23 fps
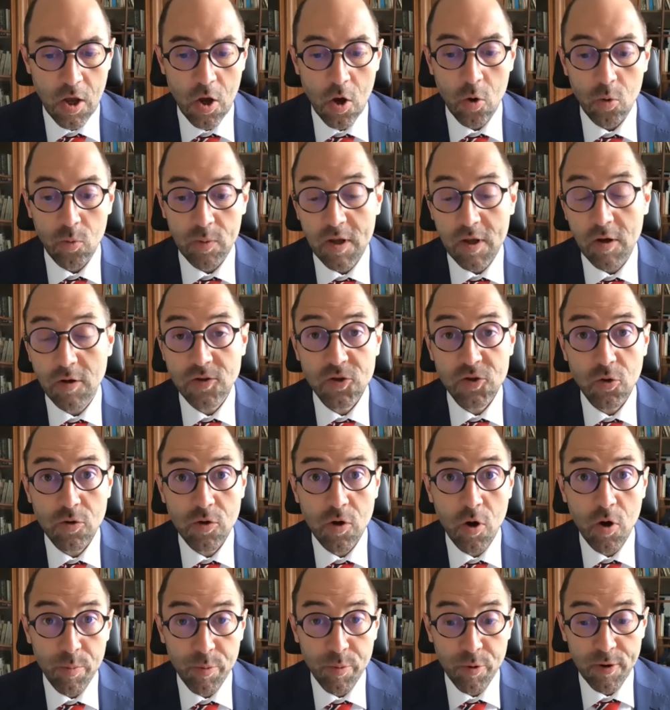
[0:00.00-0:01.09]
We also
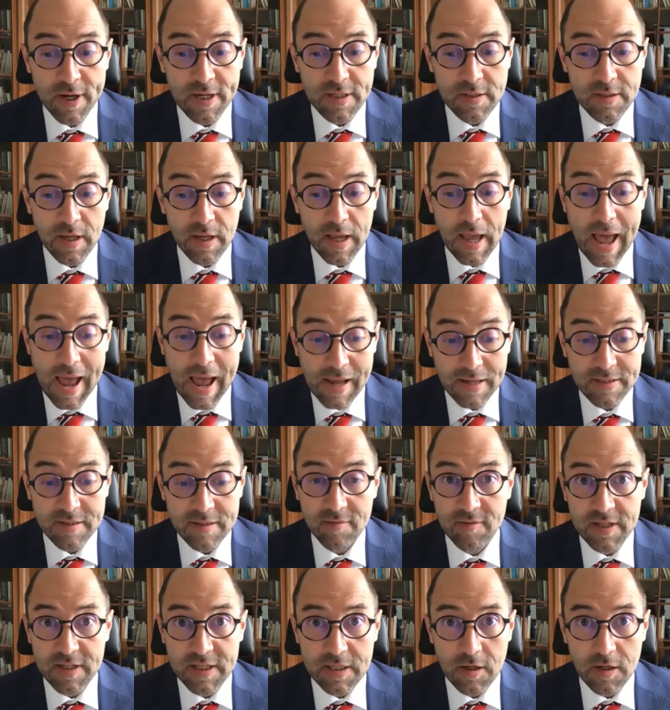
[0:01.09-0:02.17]
cooperate
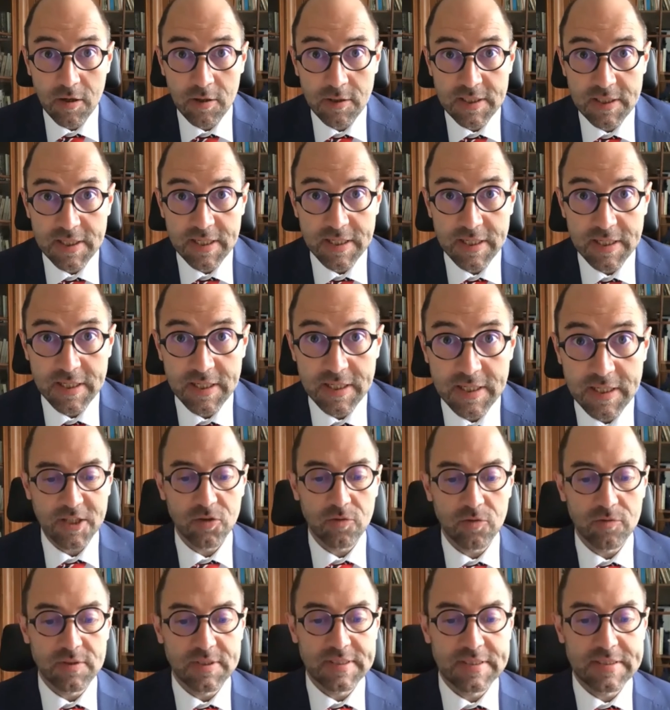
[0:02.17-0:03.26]
actively on the
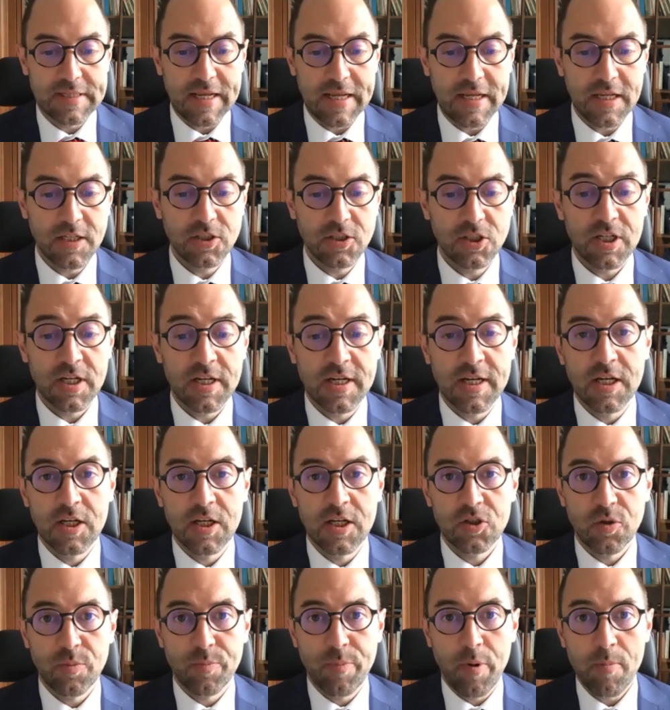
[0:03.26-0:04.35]
international stage
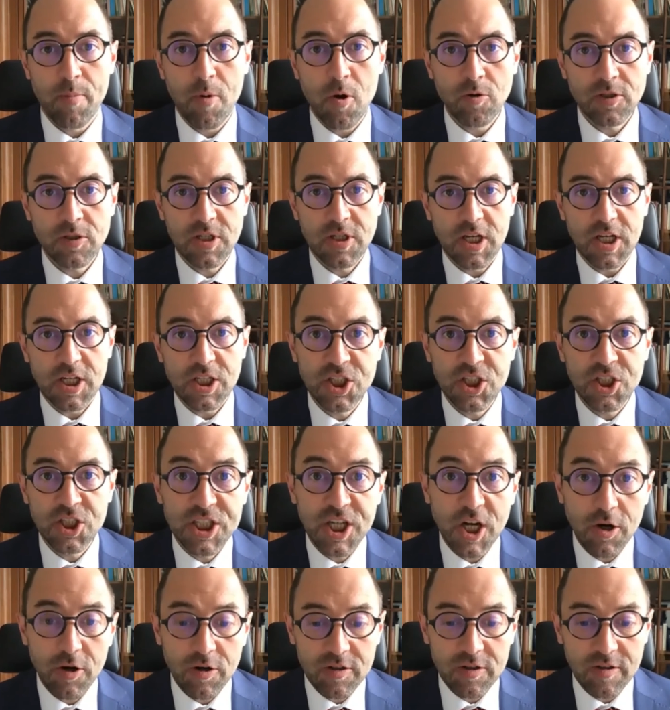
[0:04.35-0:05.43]
to promote a
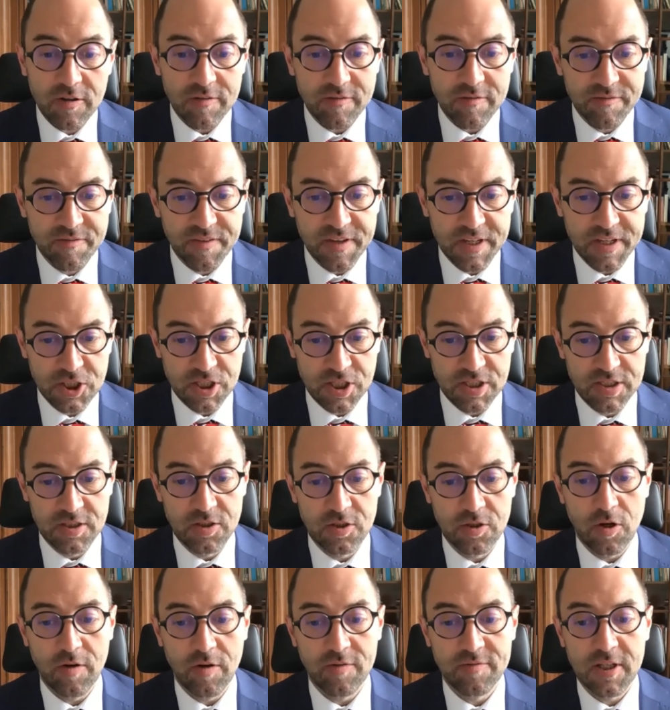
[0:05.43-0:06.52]
shared vision
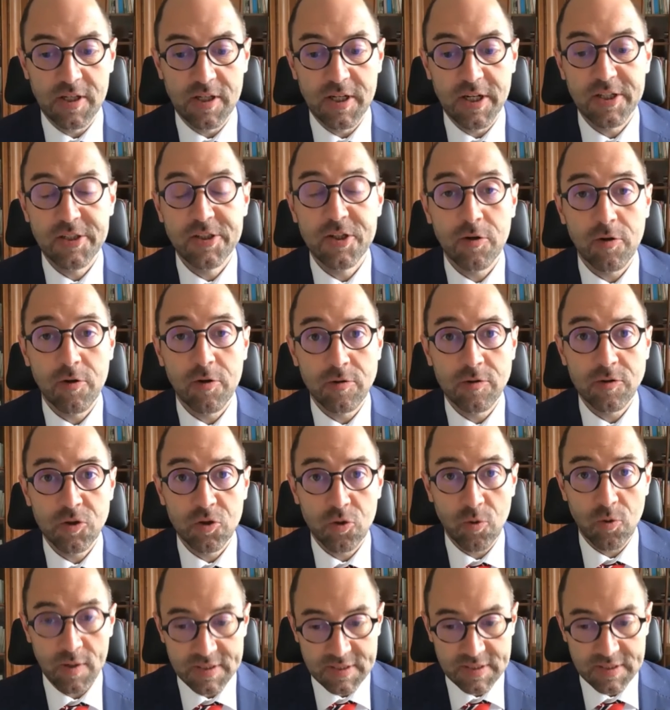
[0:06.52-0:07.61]
of the digital
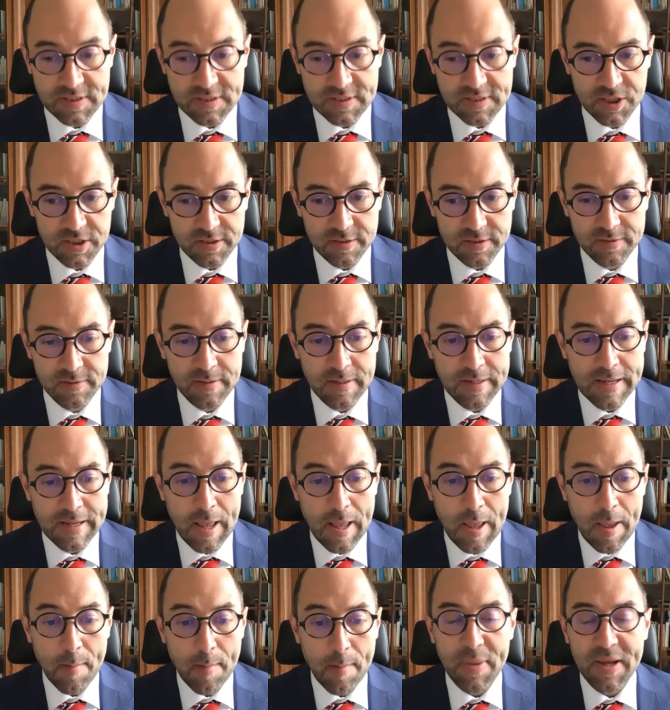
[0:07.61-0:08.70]
transition
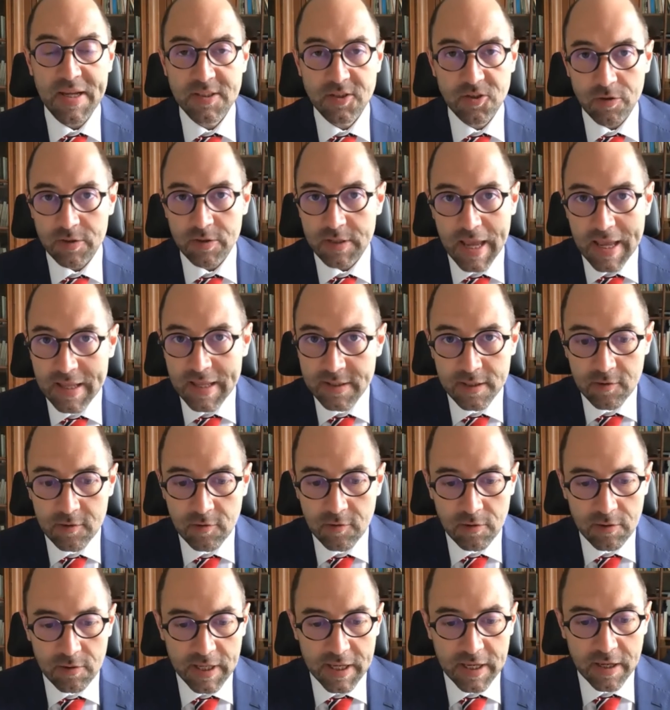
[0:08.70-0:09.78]
based on
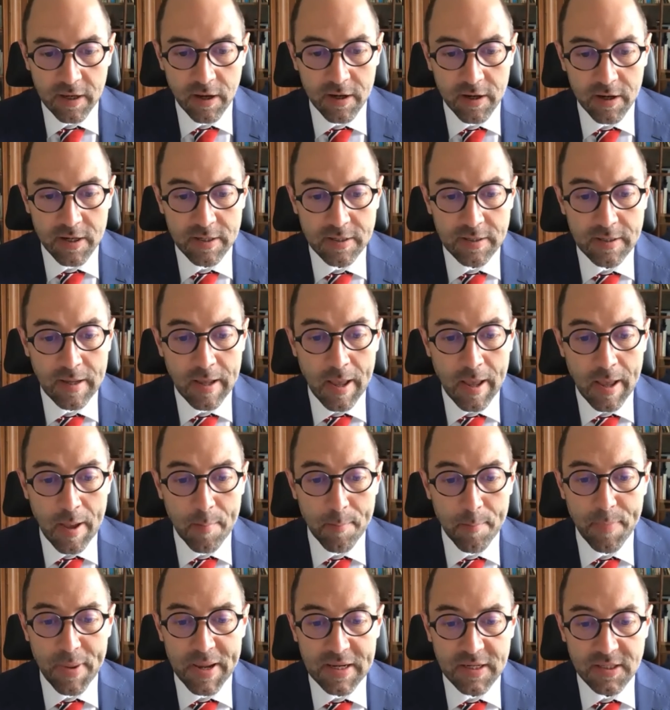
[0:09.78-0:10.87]
ethical AI,
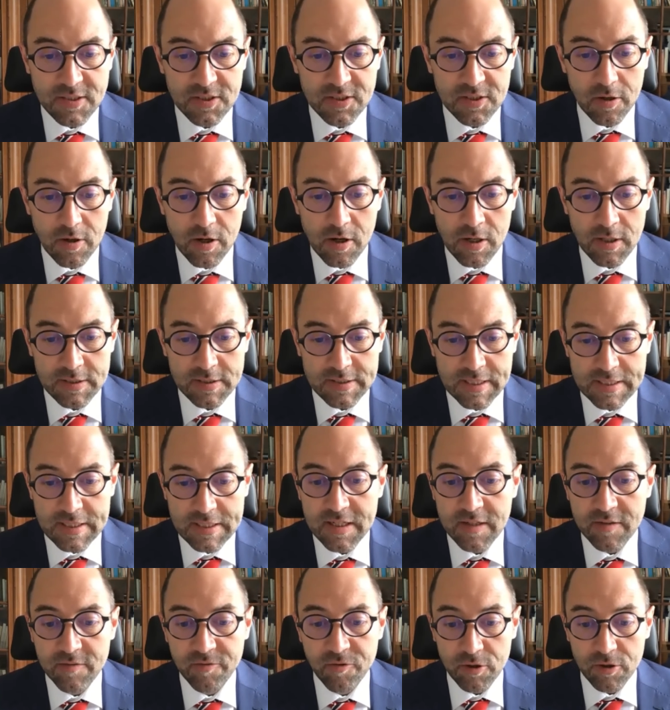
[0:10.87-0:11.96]
based on the
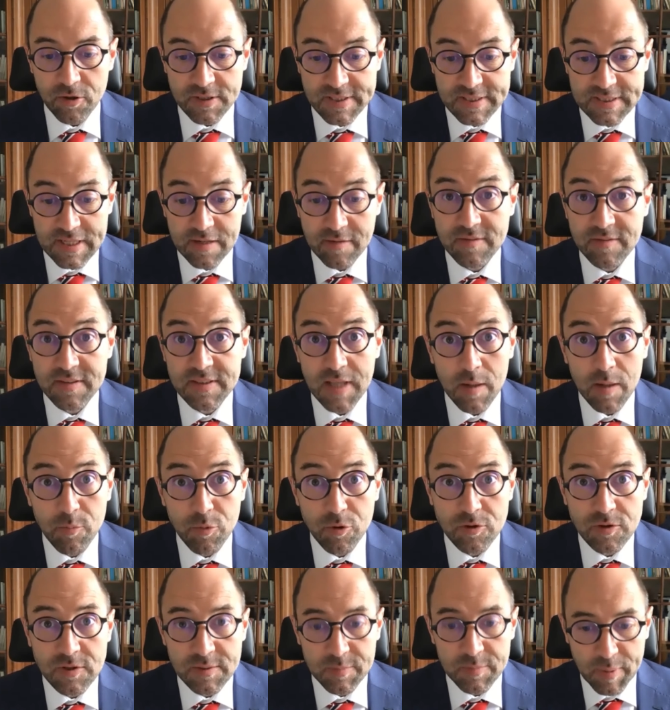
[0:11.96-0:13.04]
need for safe
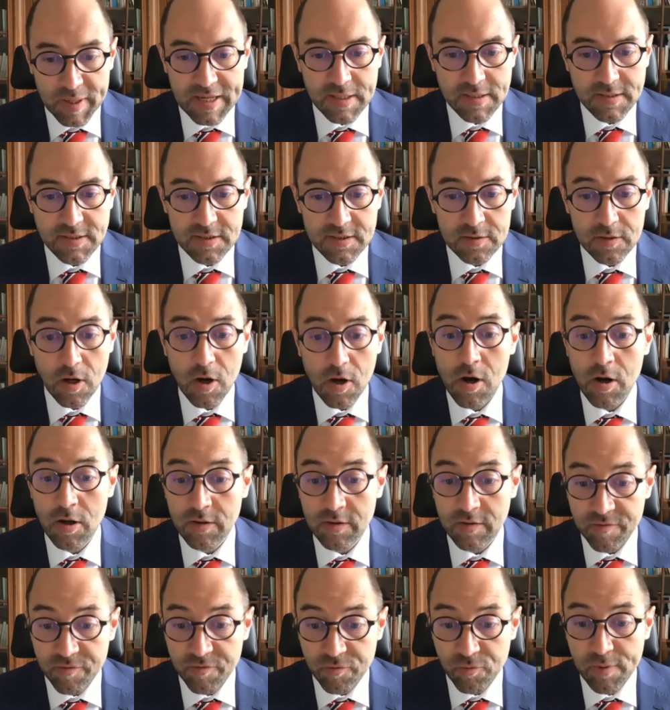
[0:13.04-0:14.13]
cyberspace, on the
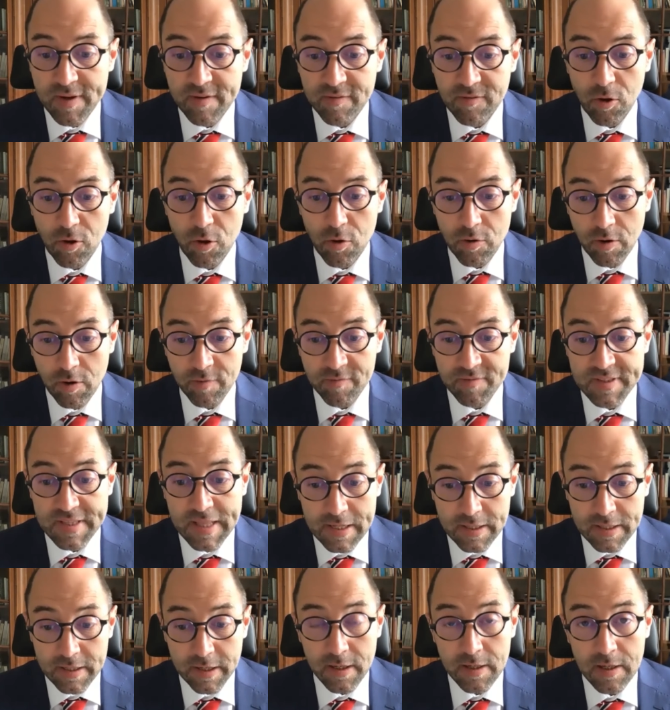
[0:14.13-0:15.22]
free flow of
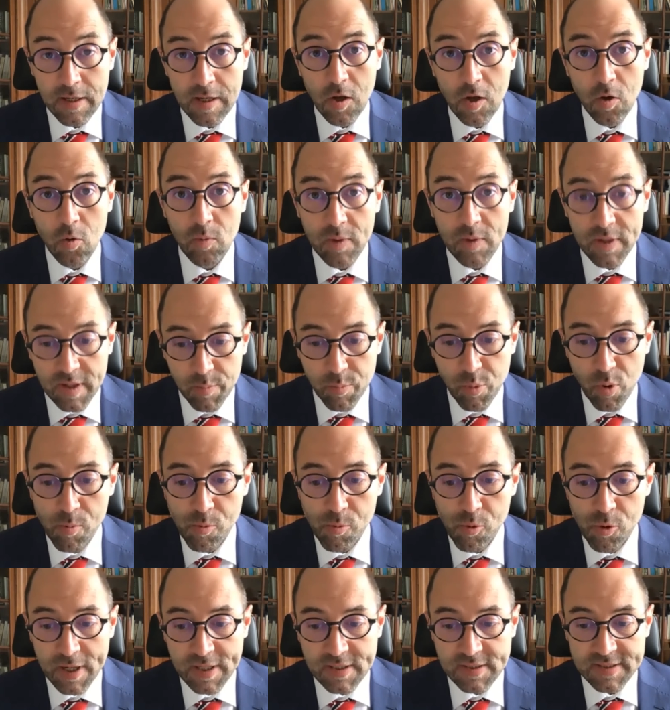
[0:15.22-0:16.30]
data with
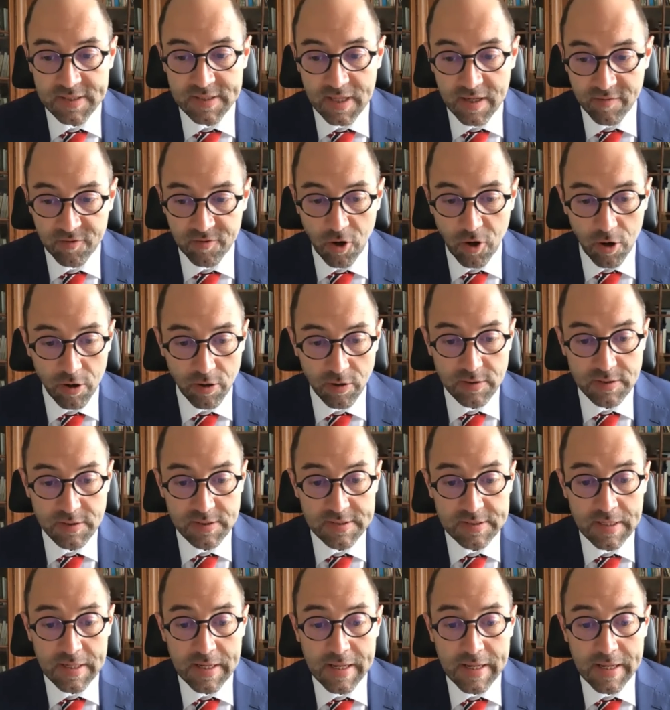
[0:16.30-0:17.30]
appropriate safeguards,